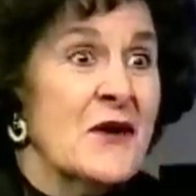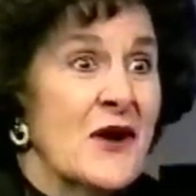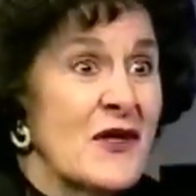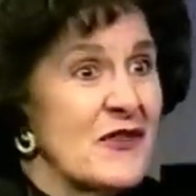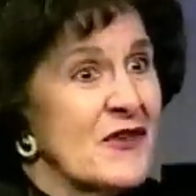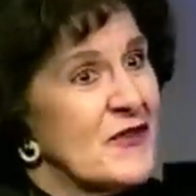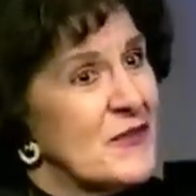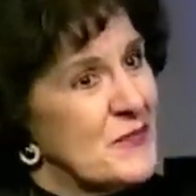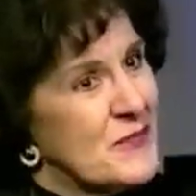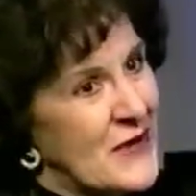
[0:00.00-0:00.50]
all
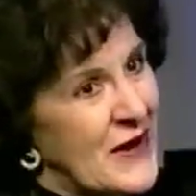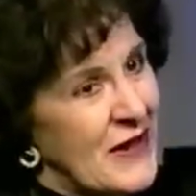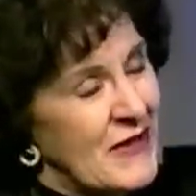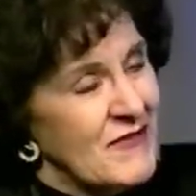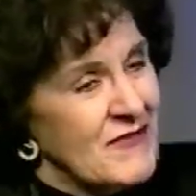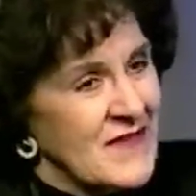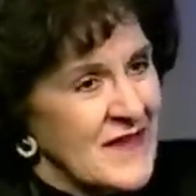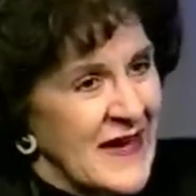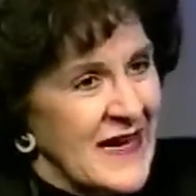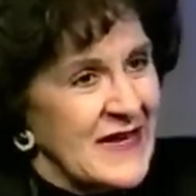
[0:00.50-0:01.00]
this
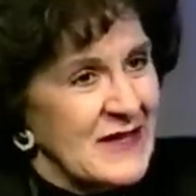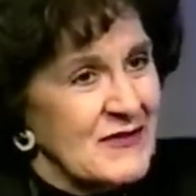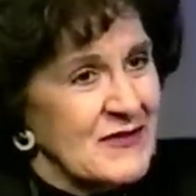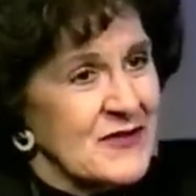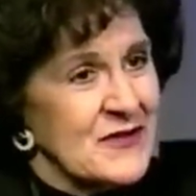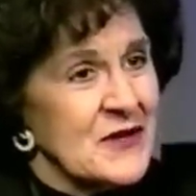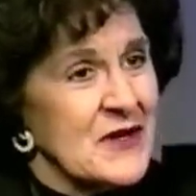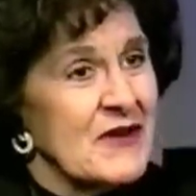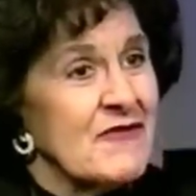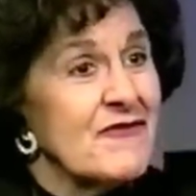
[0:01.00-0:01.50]
brain science
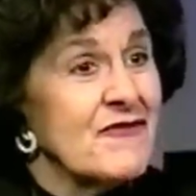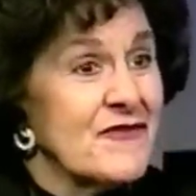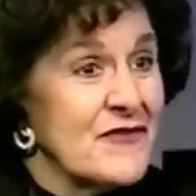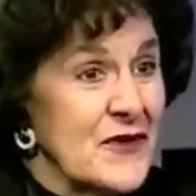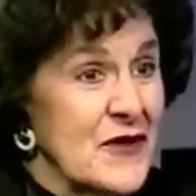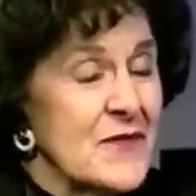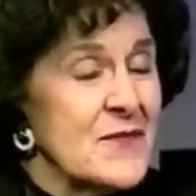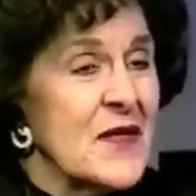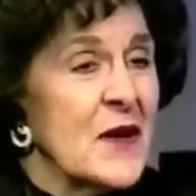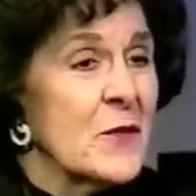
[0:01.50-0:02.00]
to
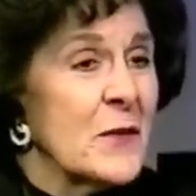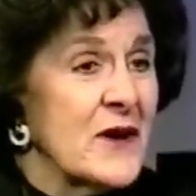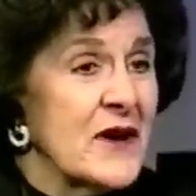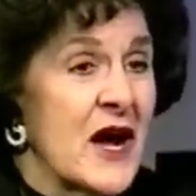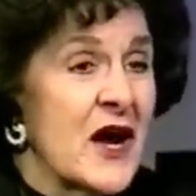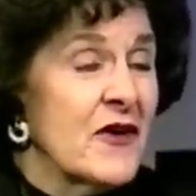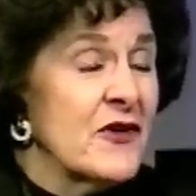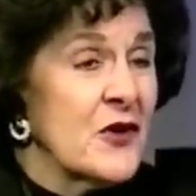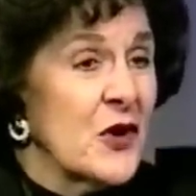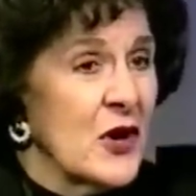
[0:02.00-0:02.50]
confirm that we
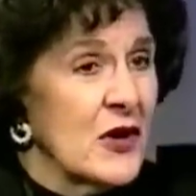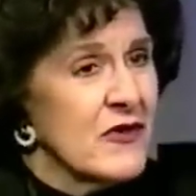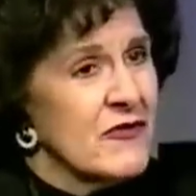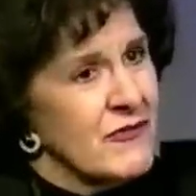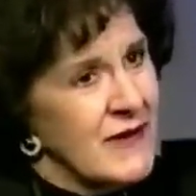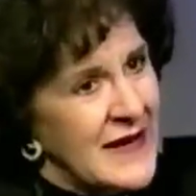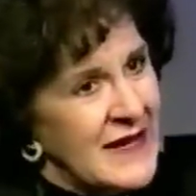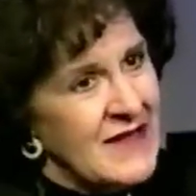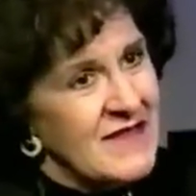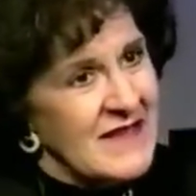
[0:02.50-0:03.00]
aren't all
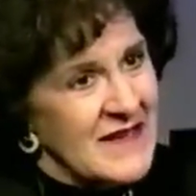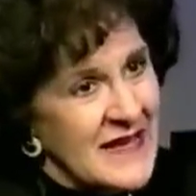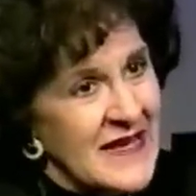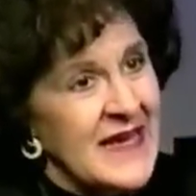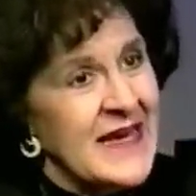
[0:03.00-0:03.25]
crazy.